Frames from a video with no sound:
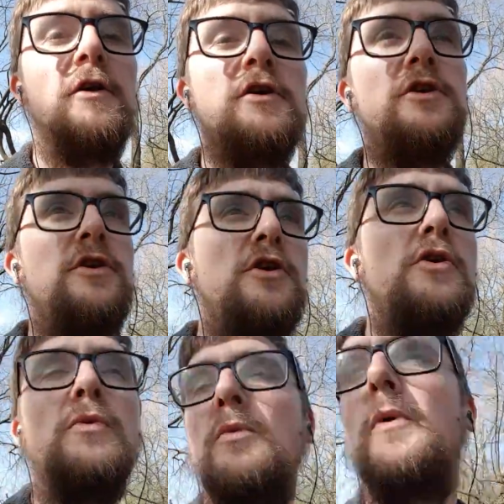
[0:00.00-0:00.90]

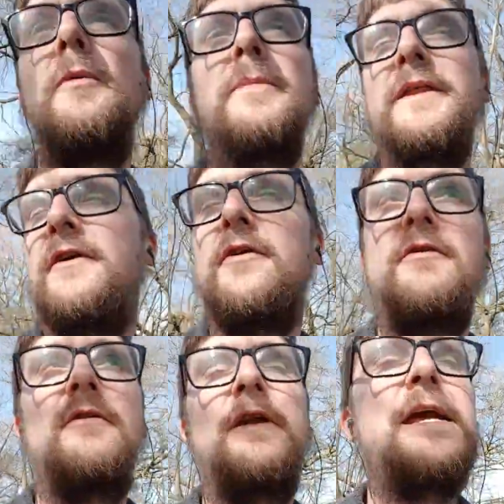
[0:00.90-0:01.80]
You will be the
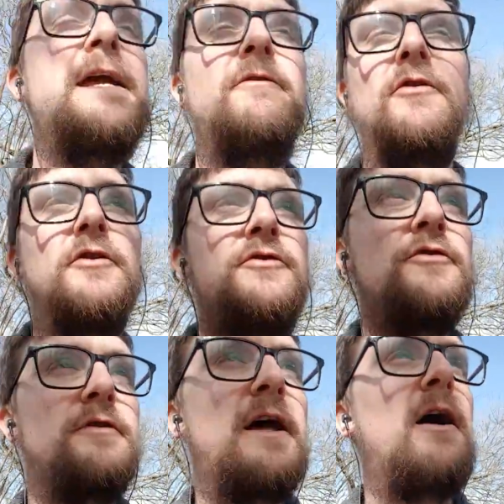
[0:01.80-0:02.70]
hero that
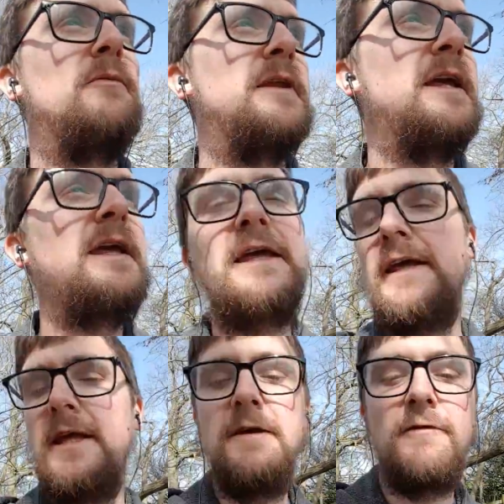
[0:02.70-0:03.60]
took down the
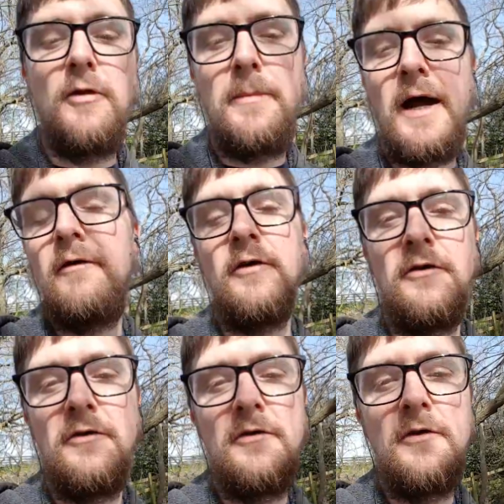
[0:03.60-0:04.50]
evil Baron
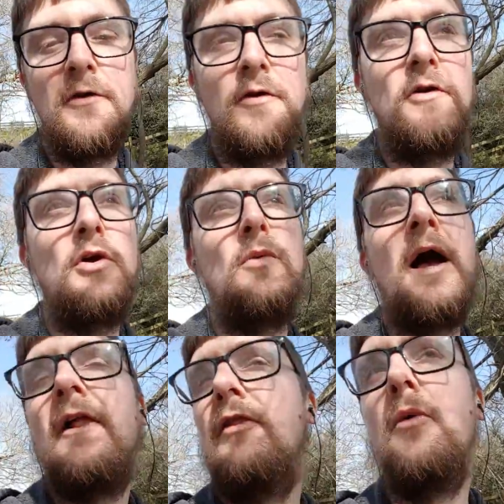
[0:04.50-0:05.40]
who
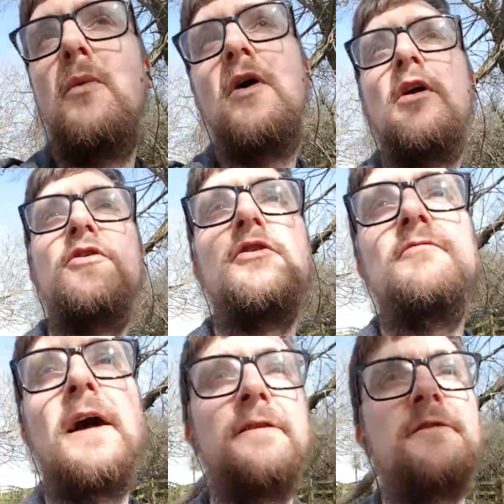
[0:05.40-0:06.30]
held the world to
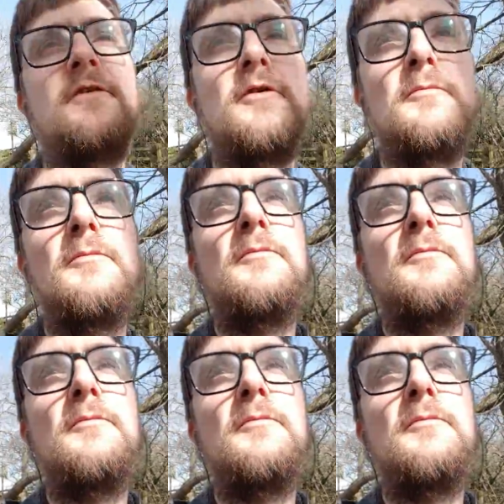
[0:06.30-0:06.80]
ransom.